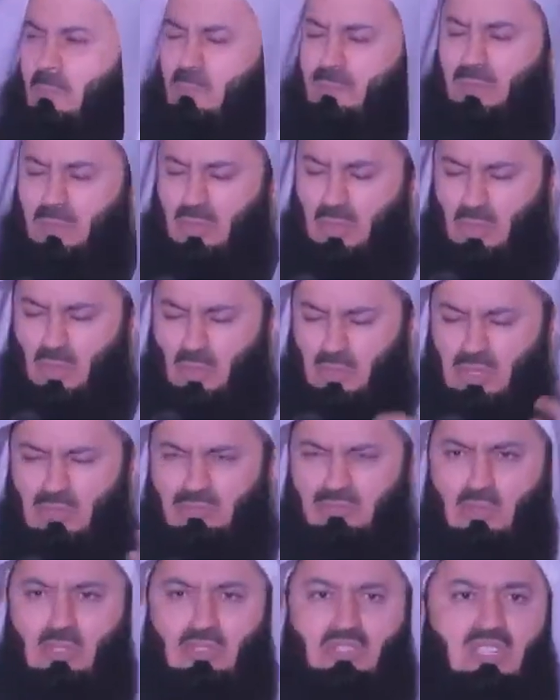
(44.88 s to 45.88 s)
your
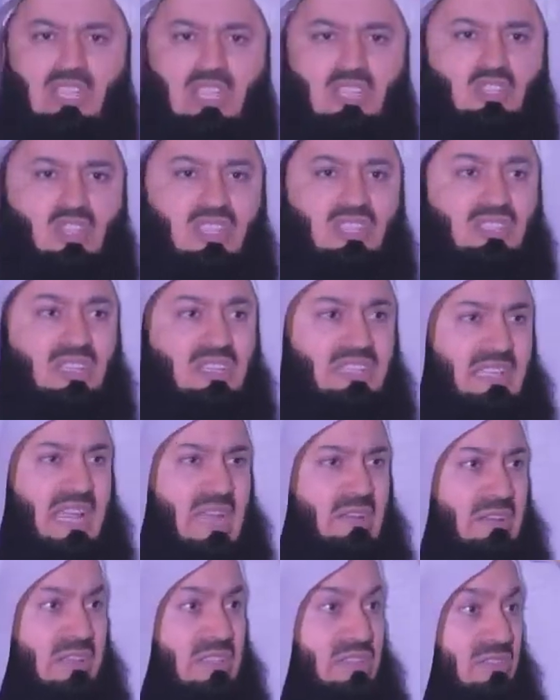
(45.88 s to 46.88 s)
beautiful teachings and
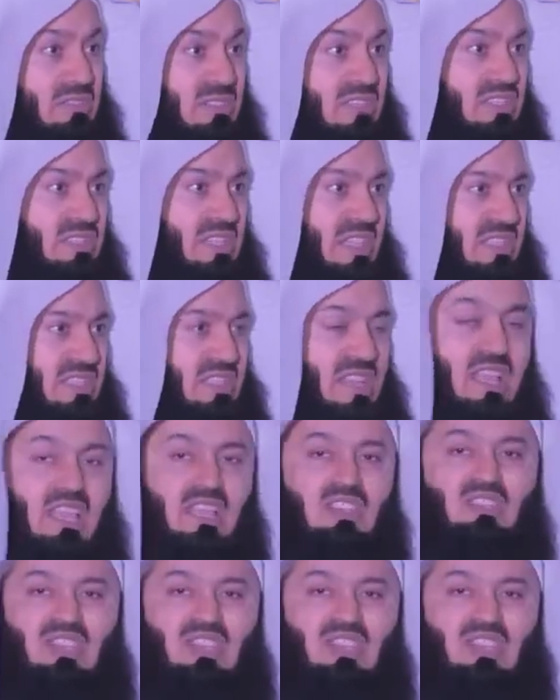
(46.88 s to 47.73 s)
characteristics